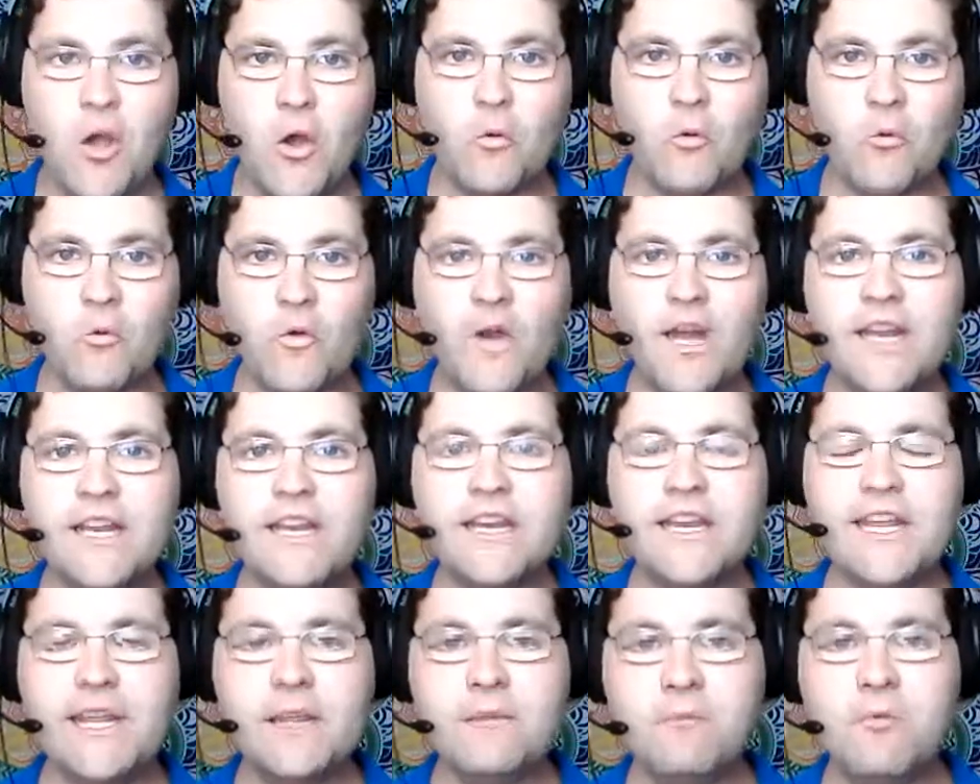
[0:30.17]

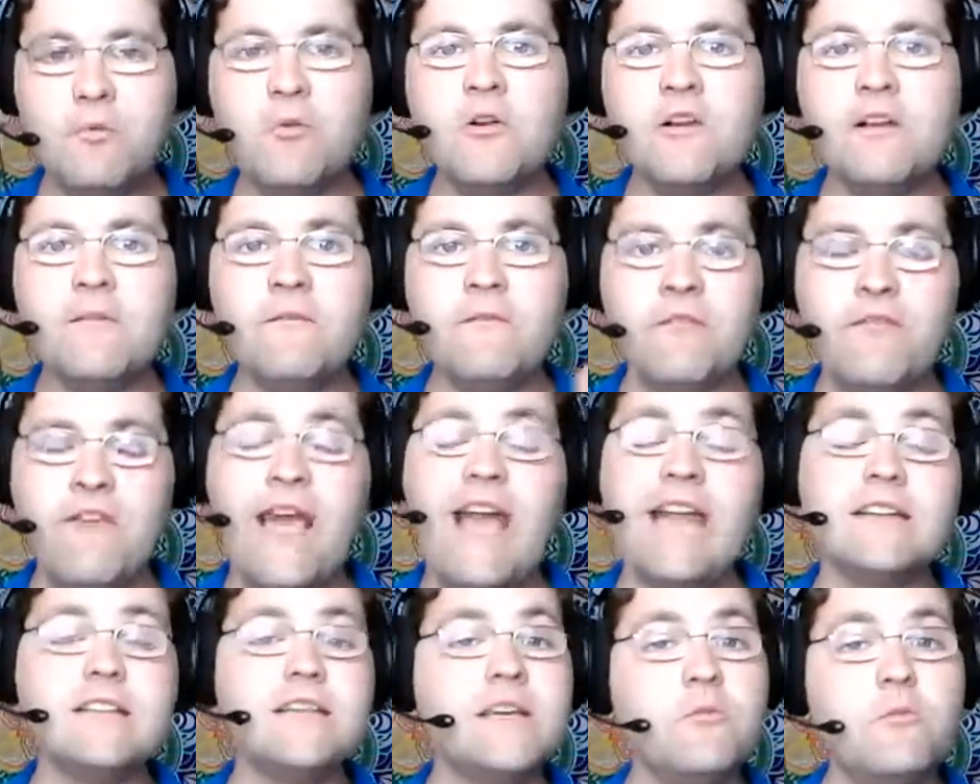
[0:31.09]
one important
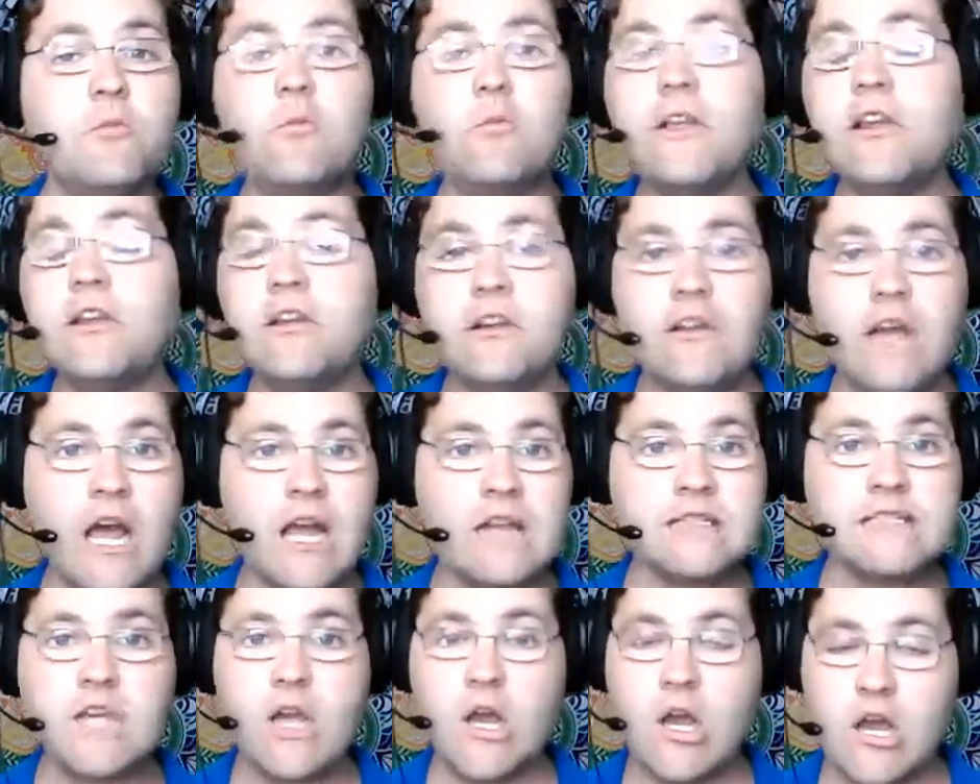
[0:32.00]
fact that we are
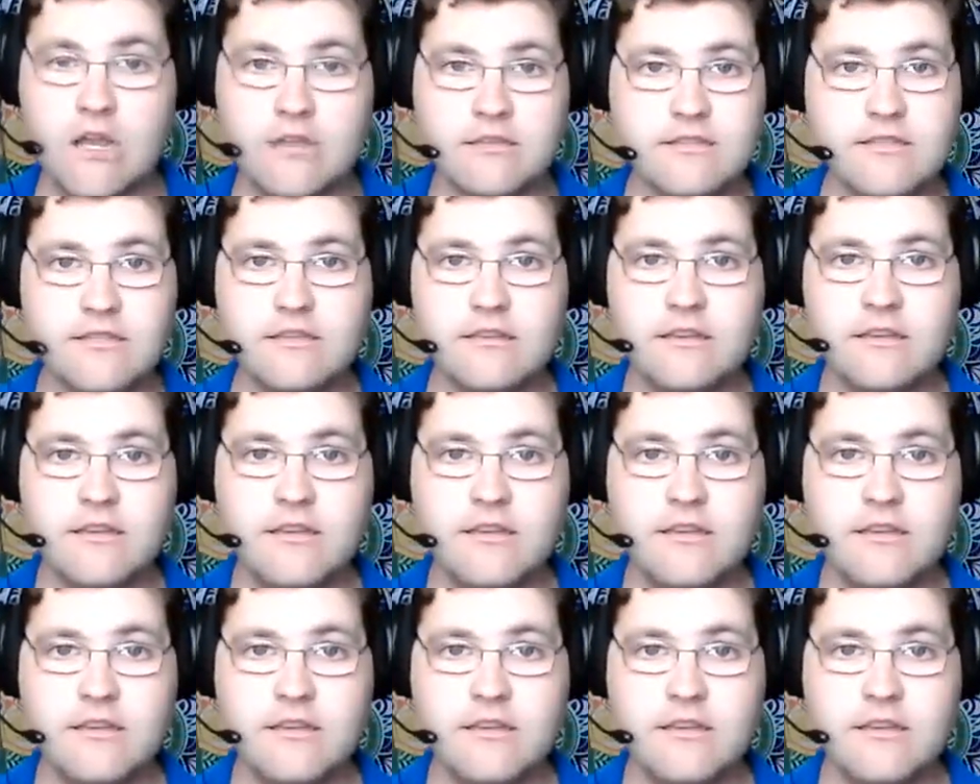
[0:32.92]
not taught